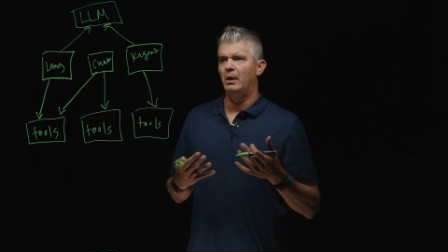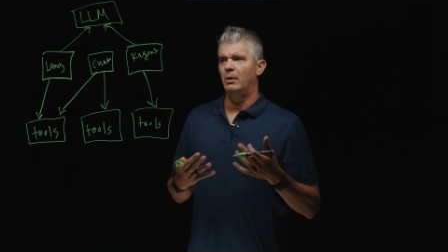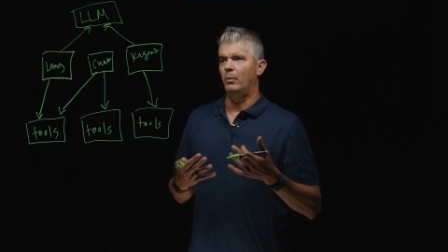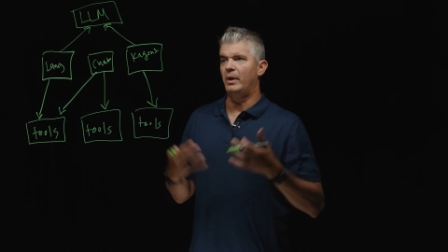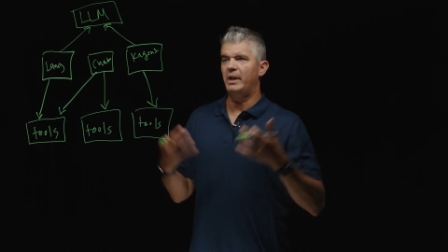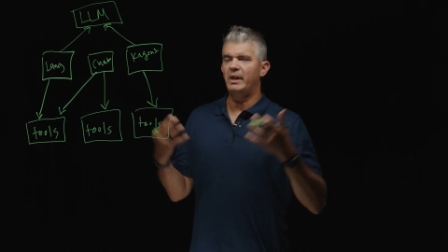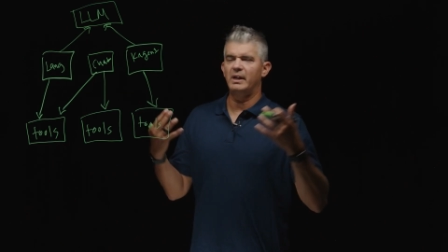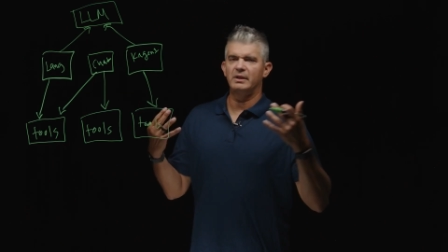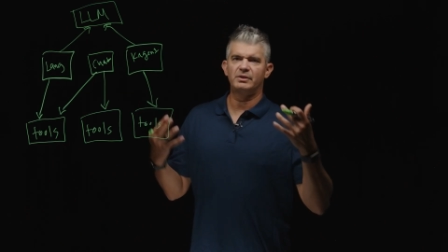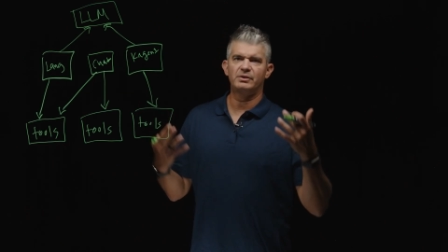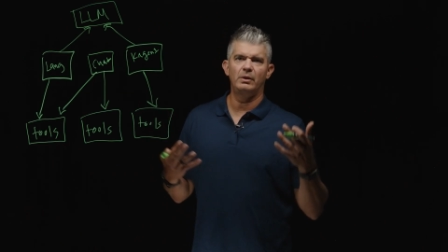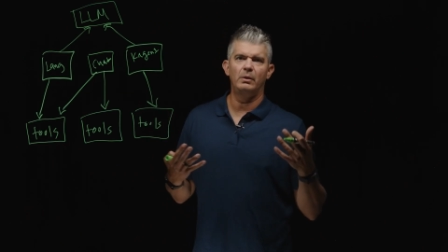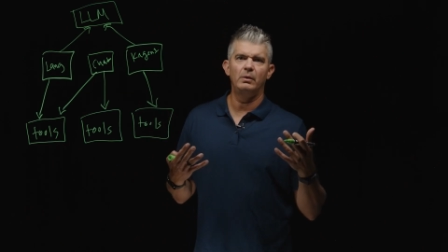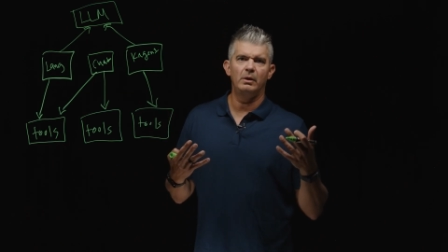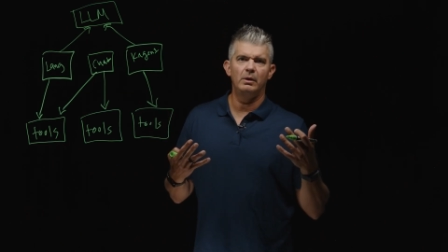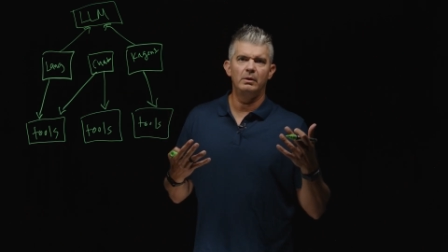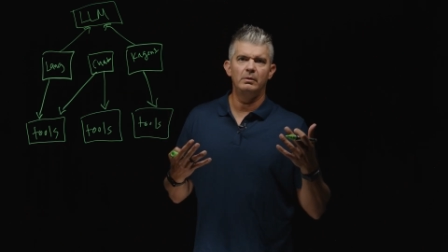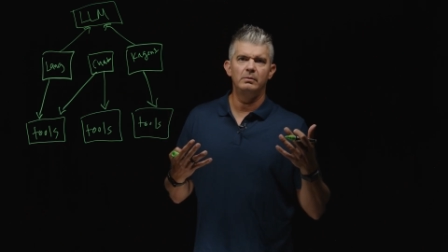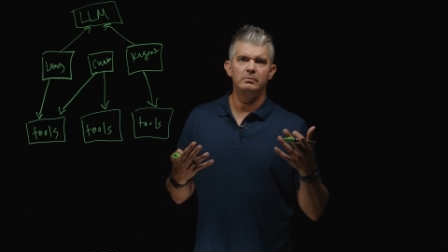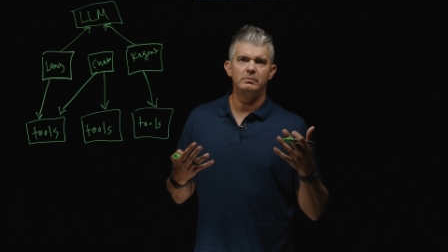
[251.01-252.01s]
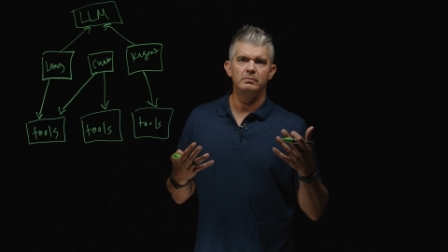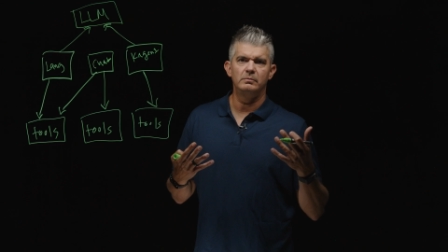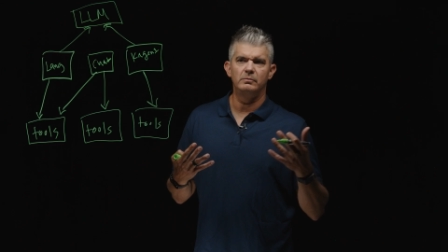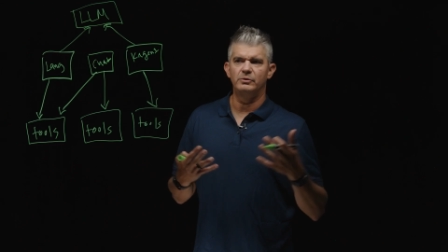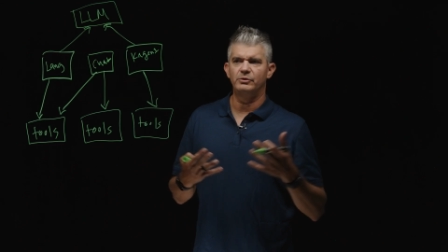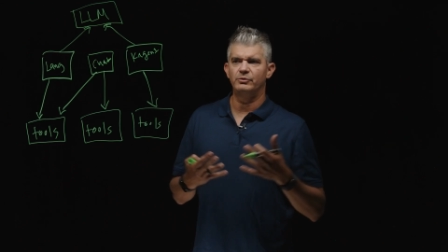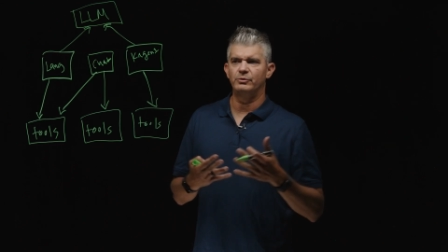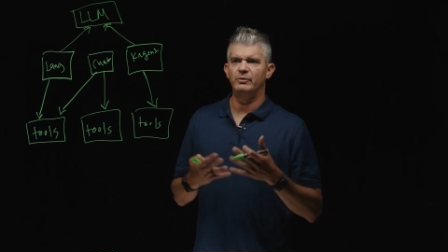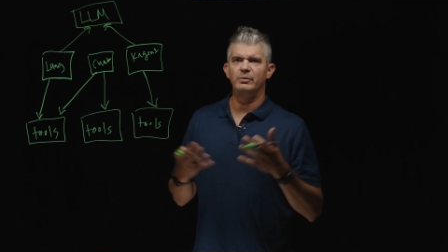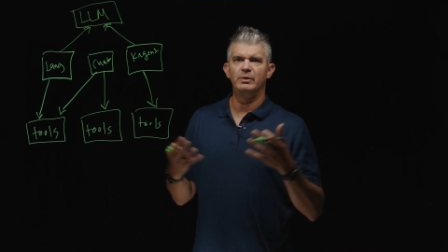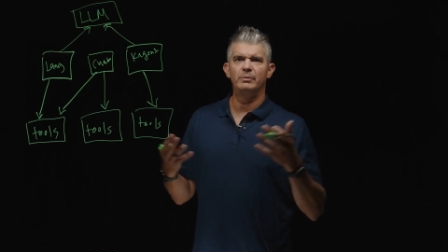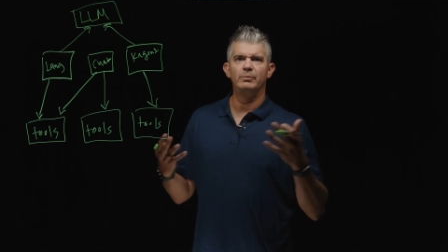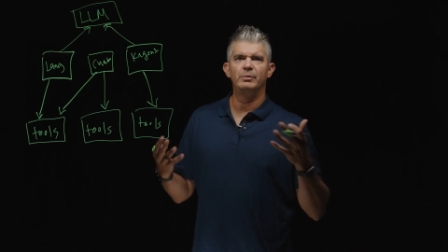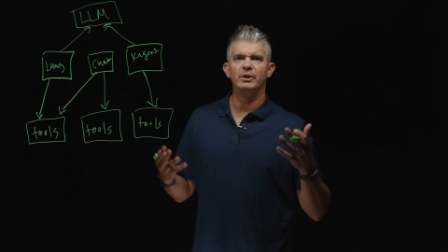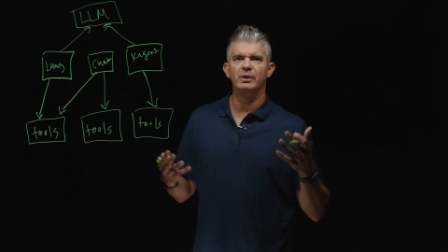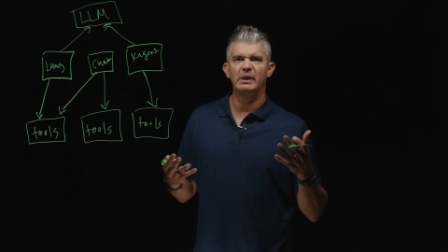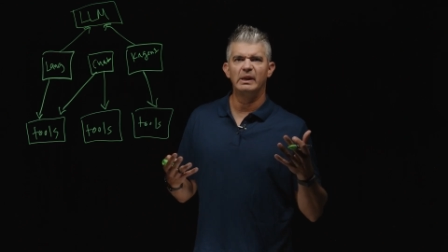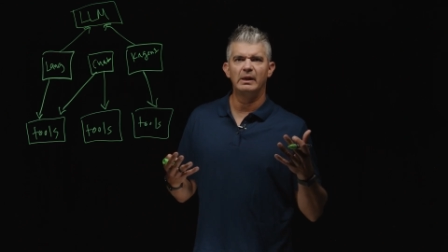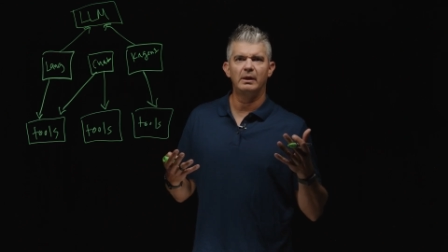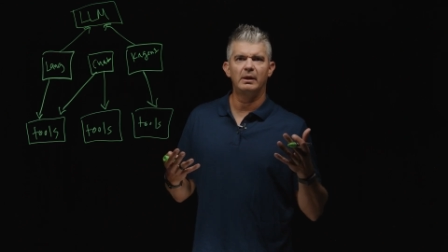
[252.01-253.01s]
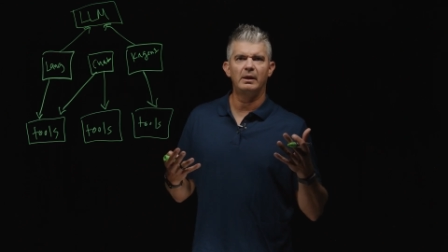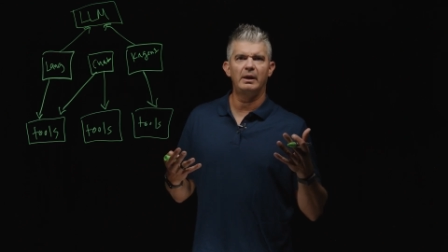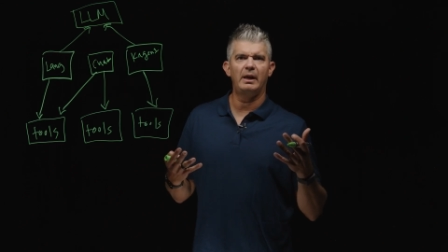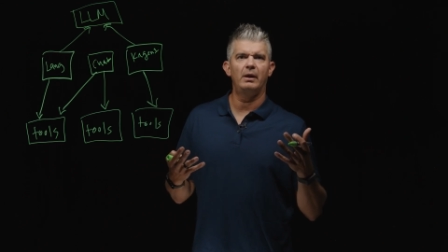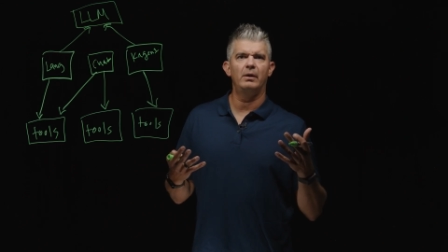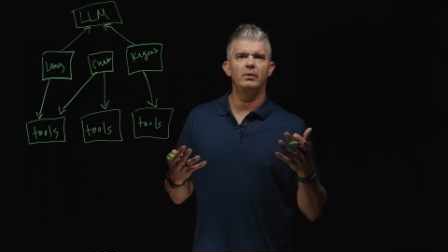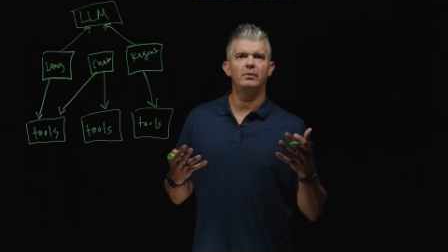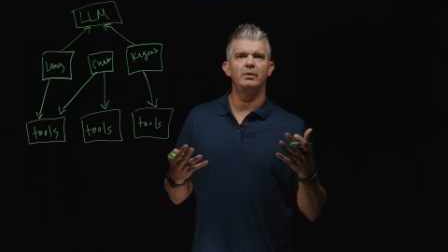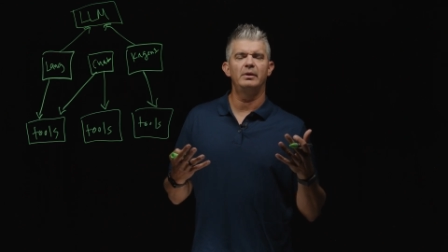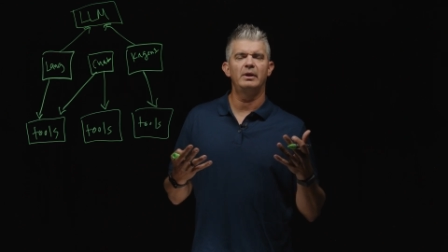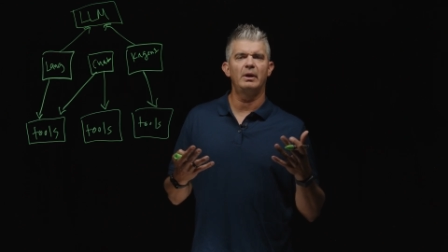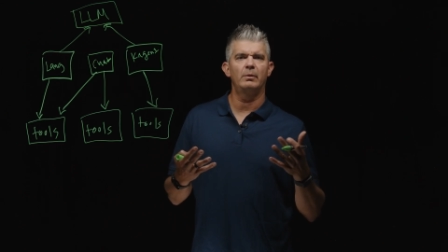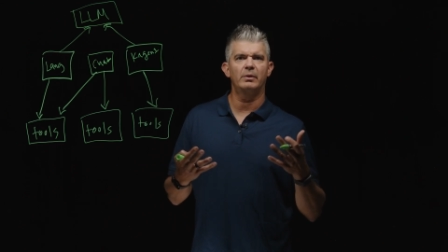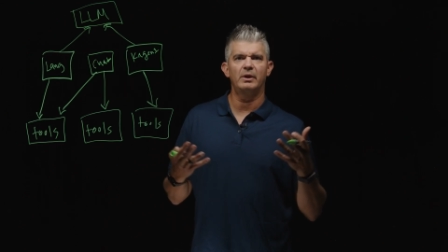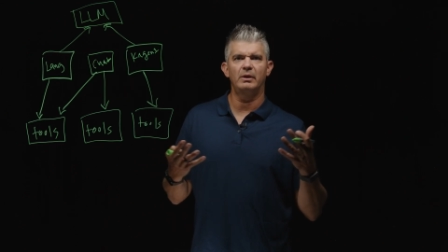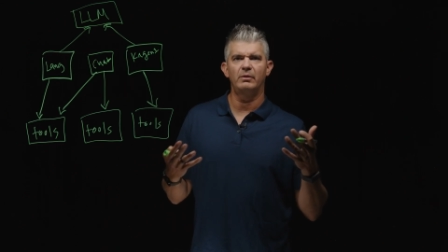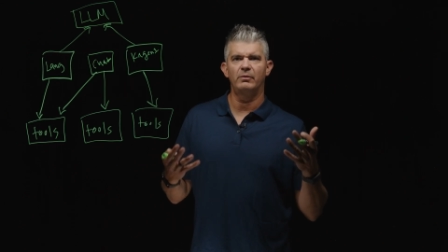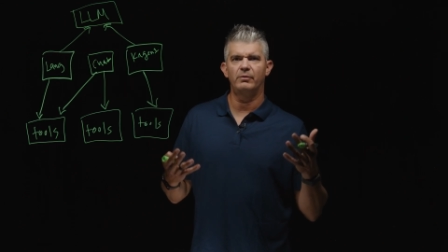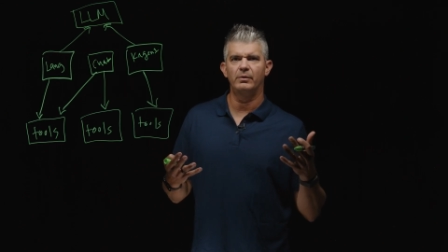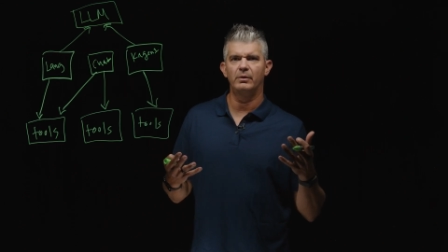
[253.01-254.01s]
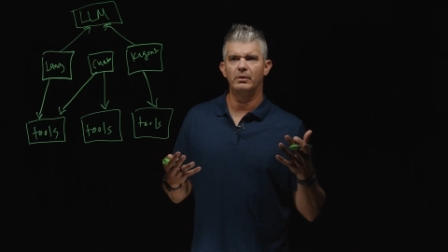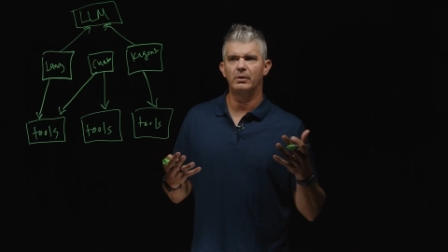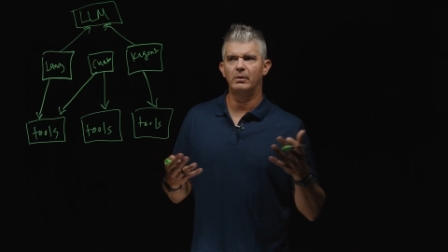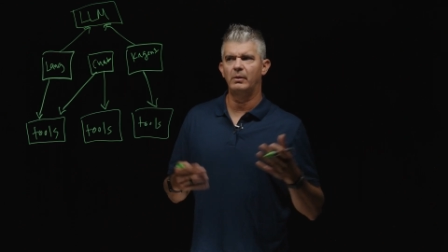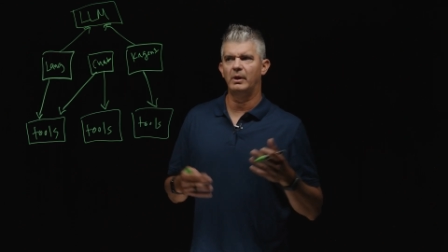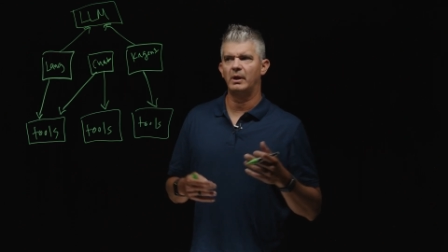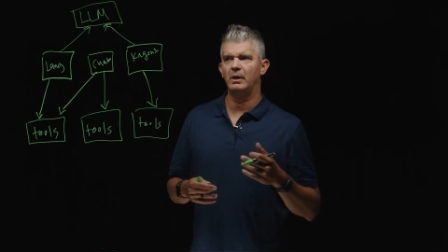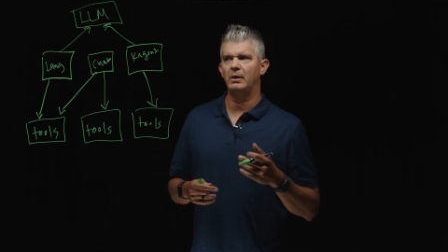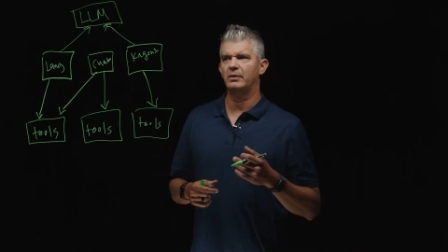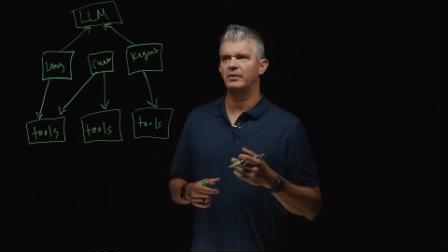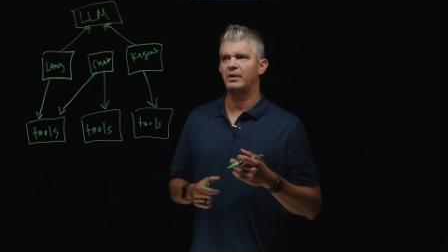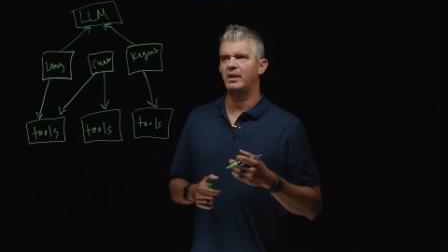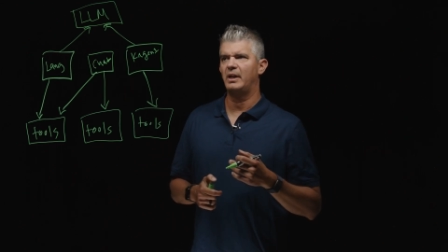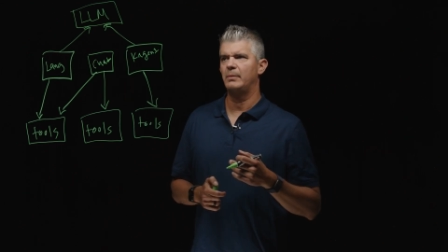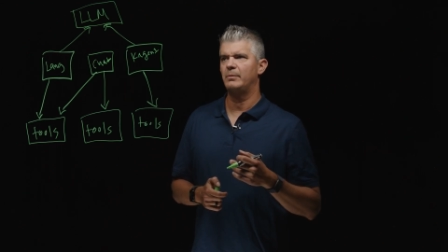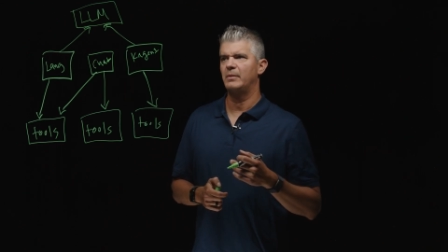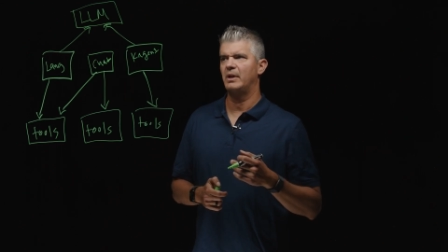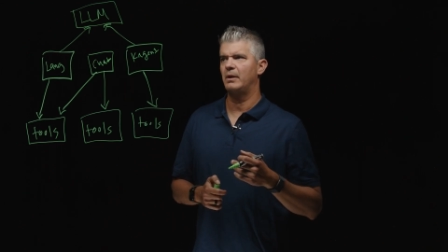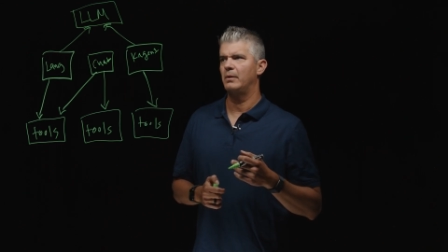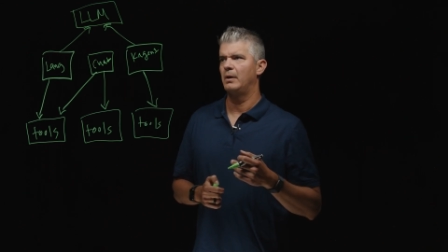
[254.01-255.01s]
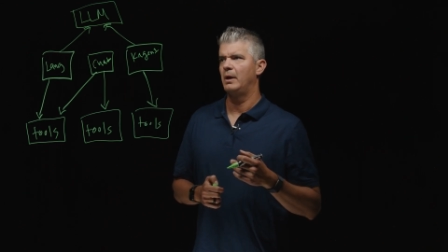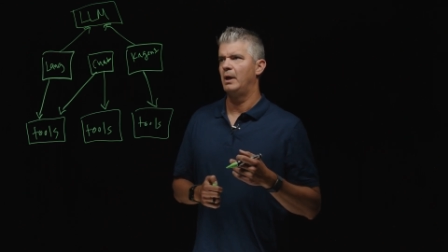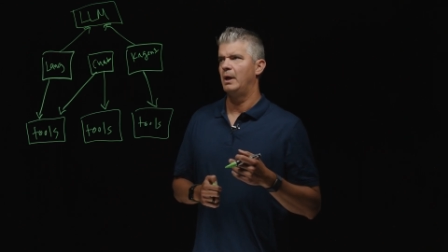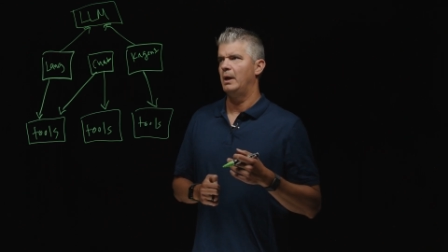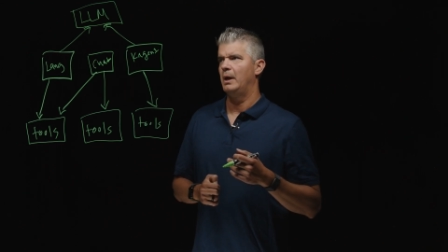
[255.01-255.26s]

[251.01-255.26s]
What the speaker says: we at Solo, which we've been building cloud networking for quite a long time now,